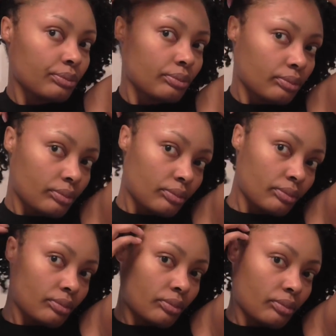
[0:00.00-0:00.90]

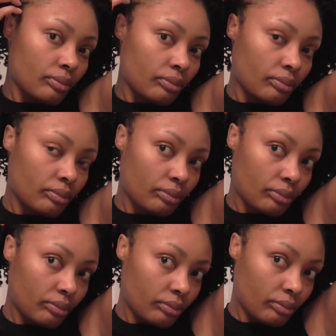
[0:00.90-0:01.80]

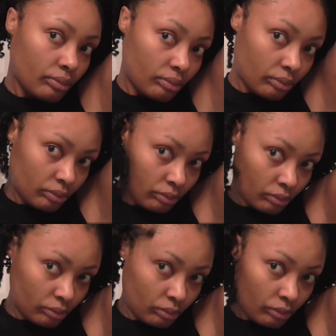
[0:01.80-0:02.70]

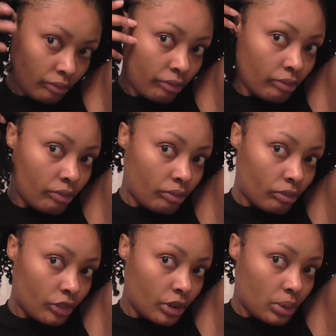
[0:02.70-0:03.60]

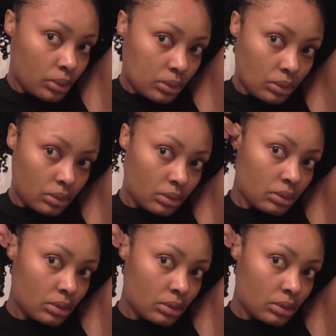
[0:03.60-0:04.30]
No one is speaking in this clip.